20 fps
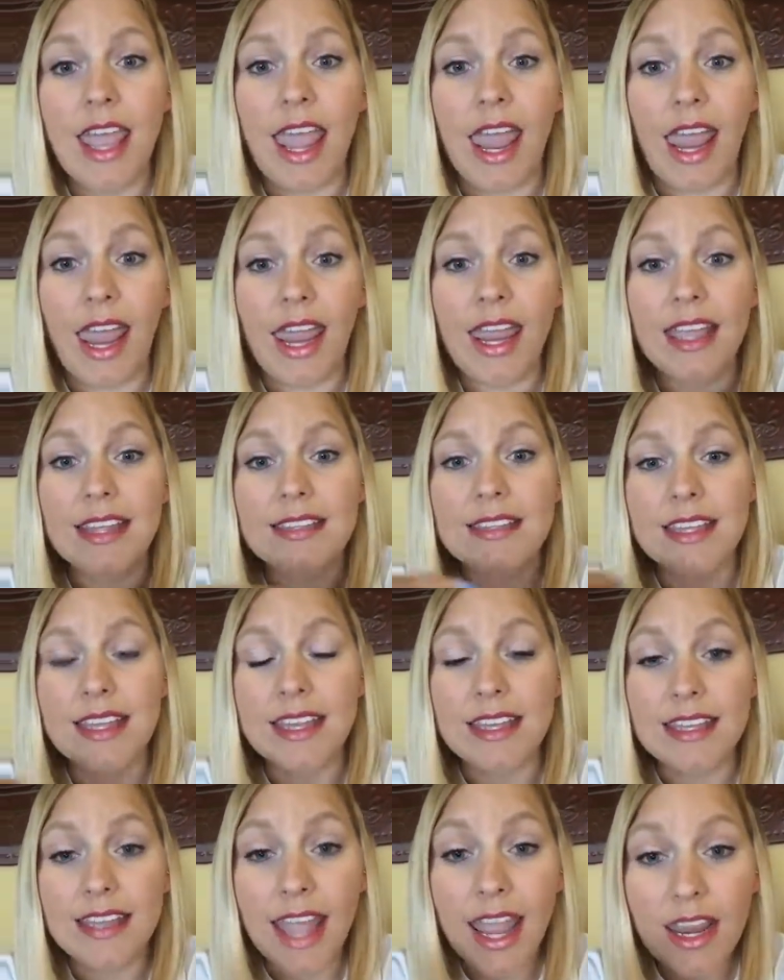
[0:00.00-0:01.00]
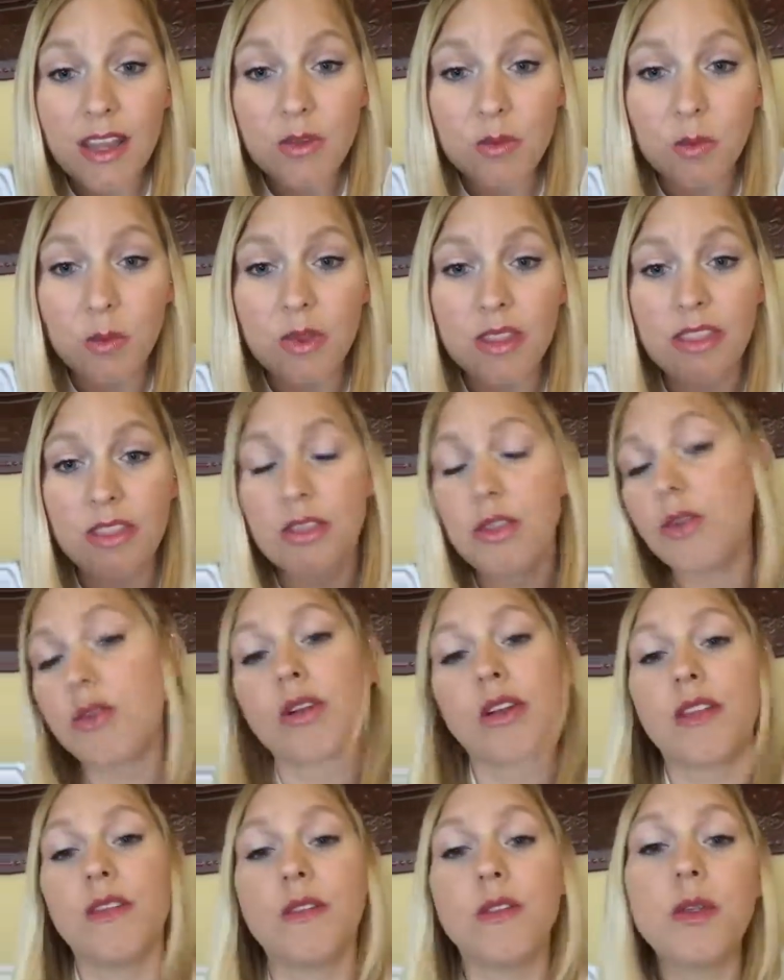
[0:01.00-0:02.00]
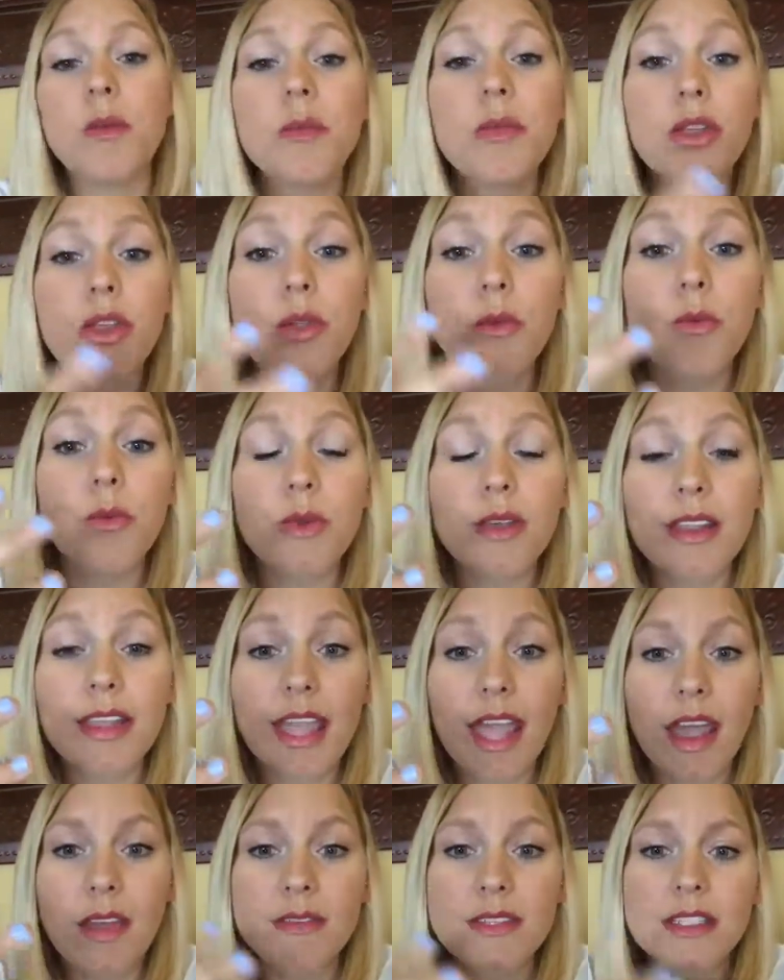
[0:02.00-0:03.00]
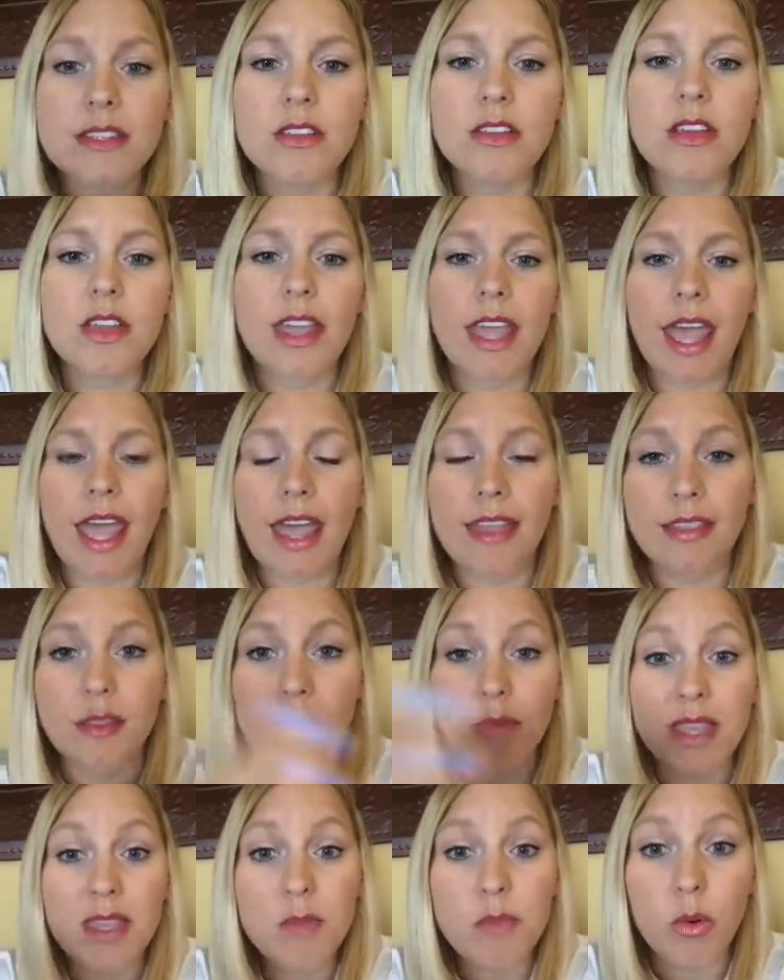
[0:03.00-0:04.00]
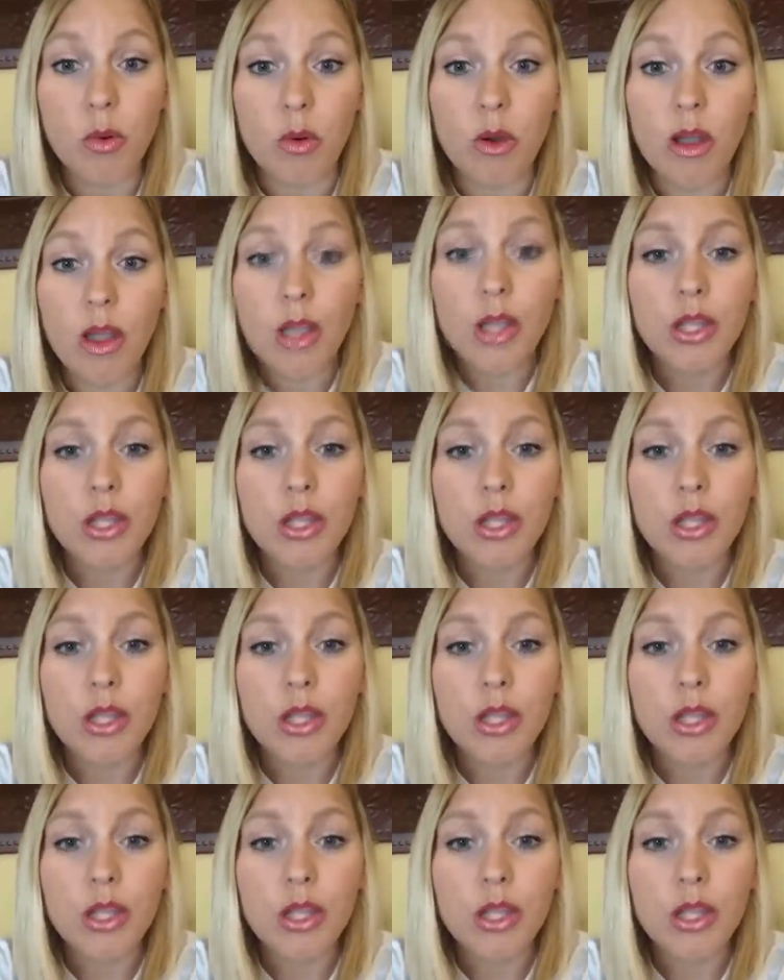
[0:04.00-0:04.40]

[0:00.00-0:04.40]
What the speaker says: And to connect with your consumer, you really have to look at the people.